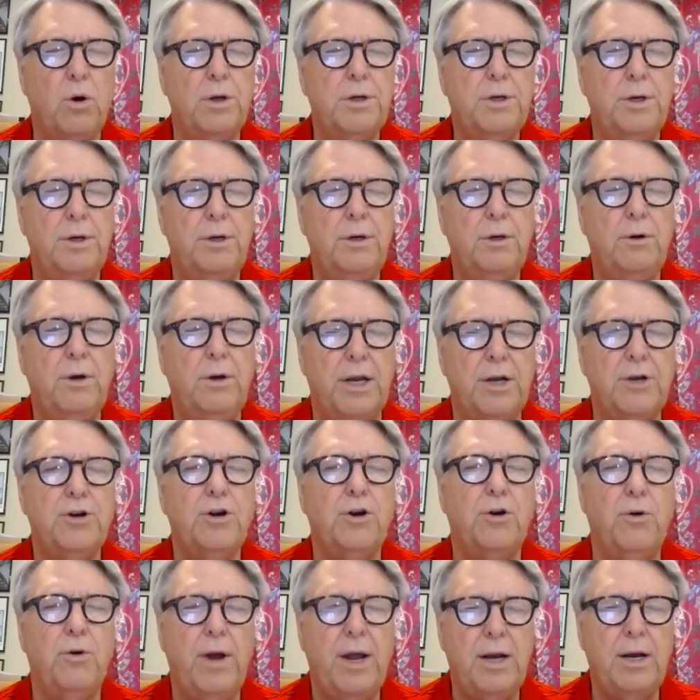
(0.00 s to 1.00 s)
to do
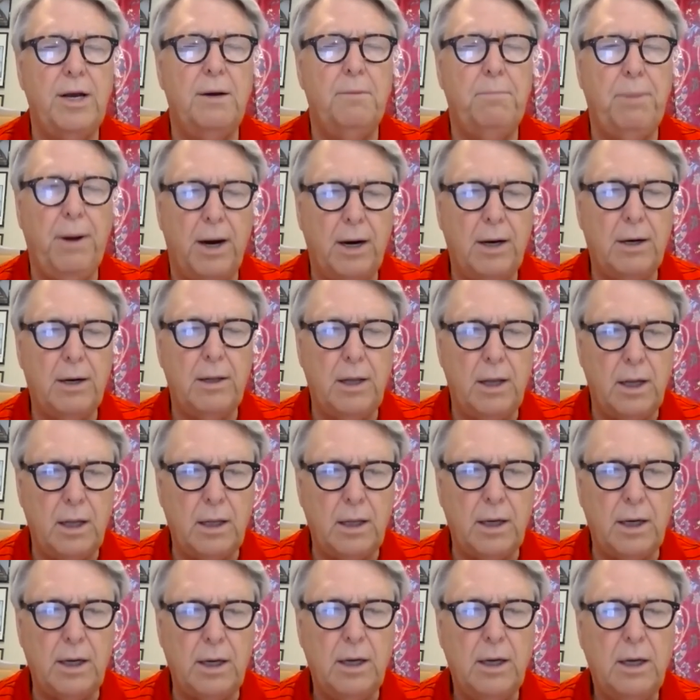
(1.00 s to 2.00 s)
integrated
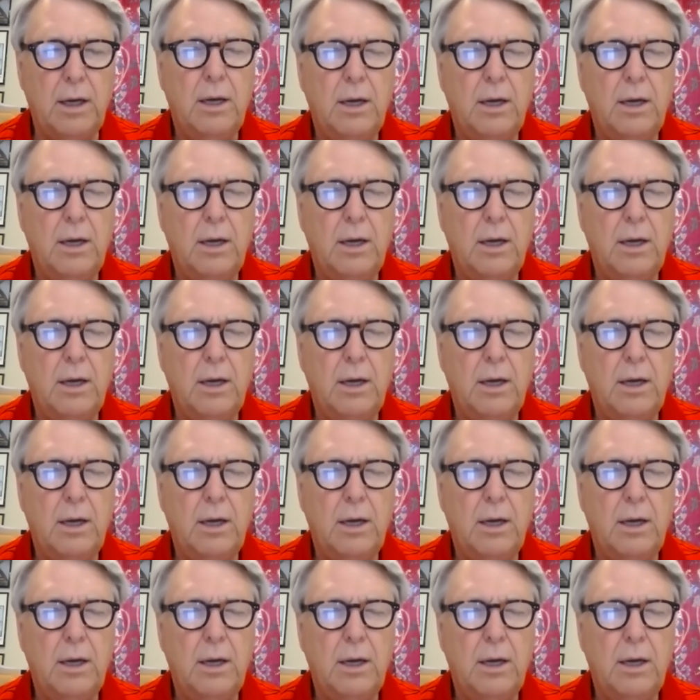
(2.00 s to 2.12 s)
paralleling,